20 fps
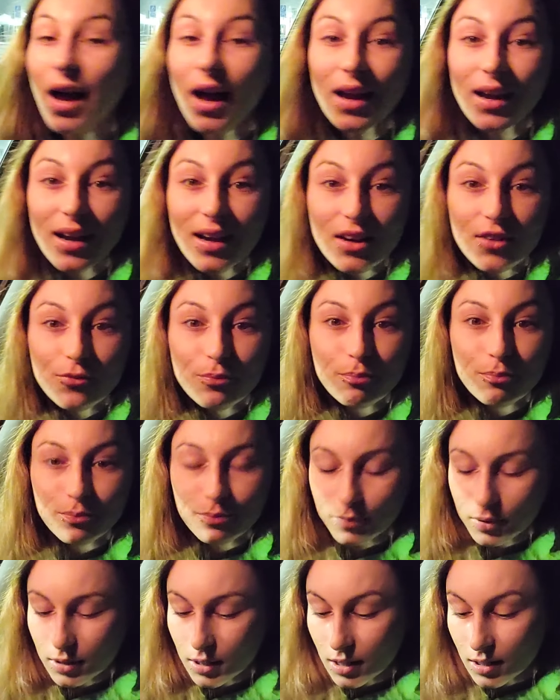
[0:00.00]
I gotta
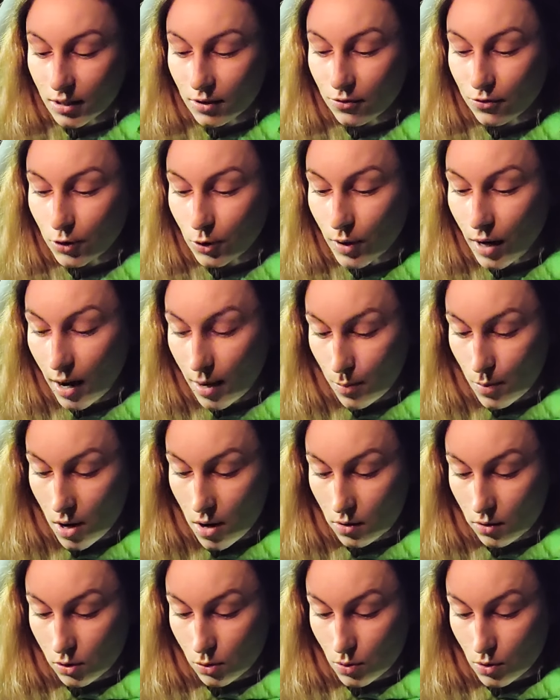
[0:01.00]
pluck a few
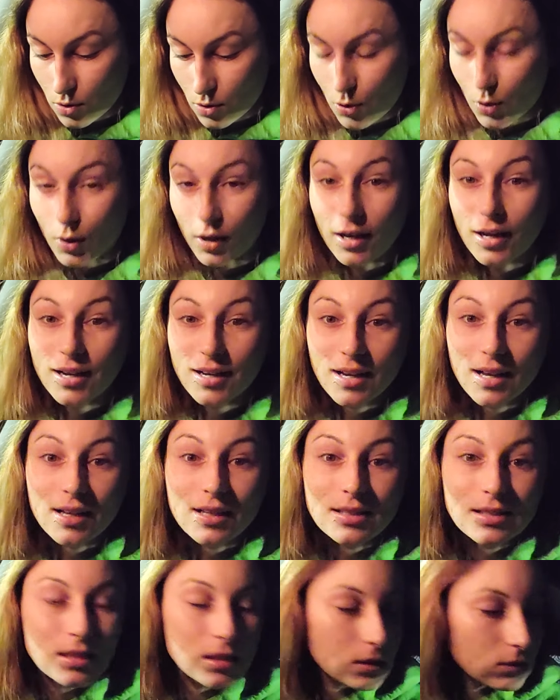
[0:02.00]
eyebrows real quick
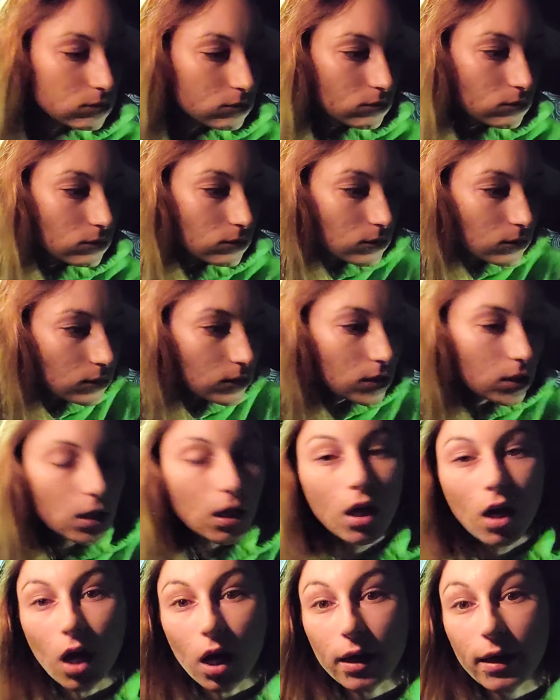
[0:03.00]
because
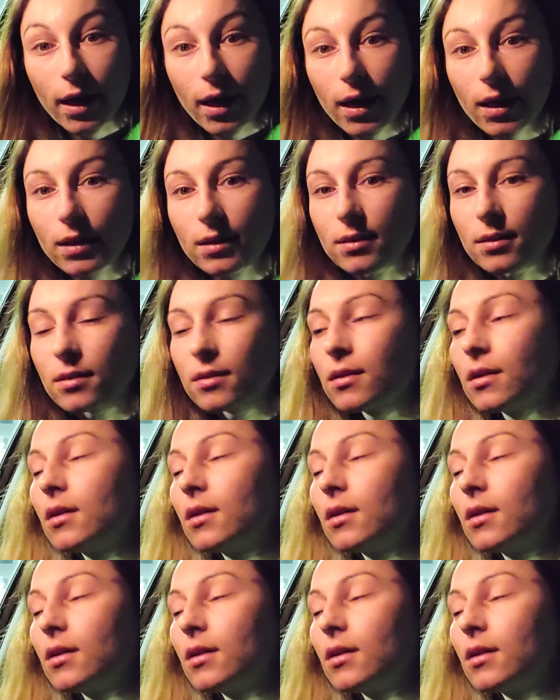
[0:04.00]
again,